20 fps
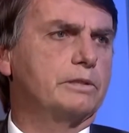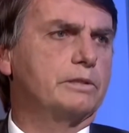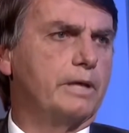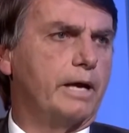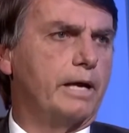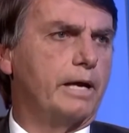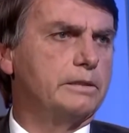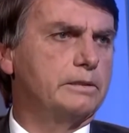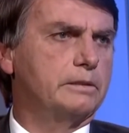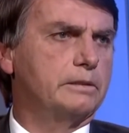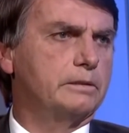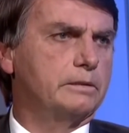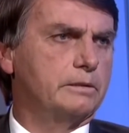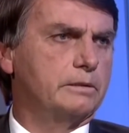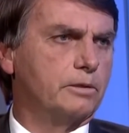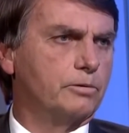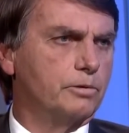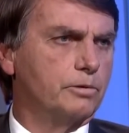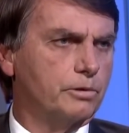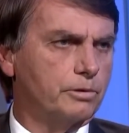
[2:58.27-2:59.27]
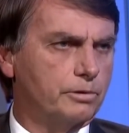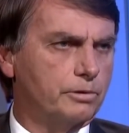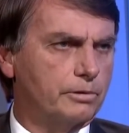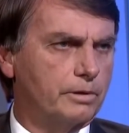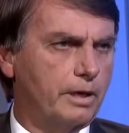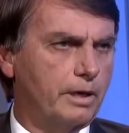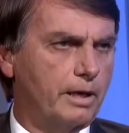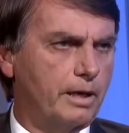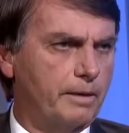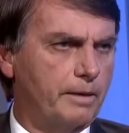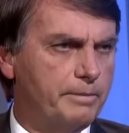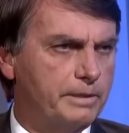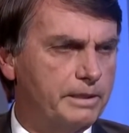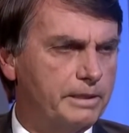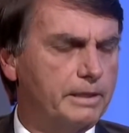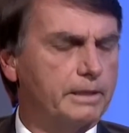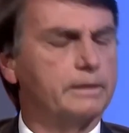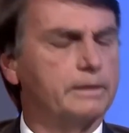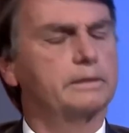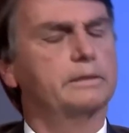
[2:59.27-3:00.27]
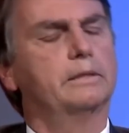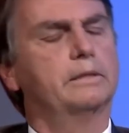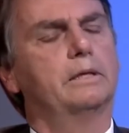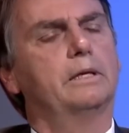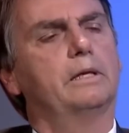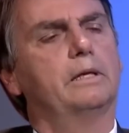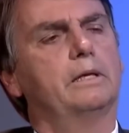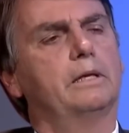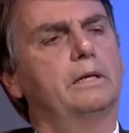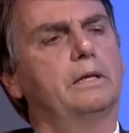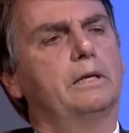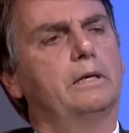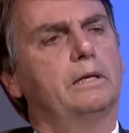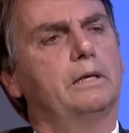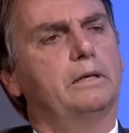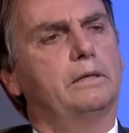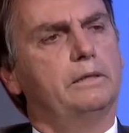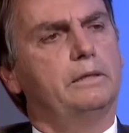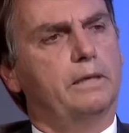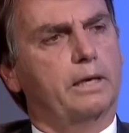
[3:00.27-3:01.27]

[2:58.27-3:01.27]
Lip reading: the girl. Our discussion was about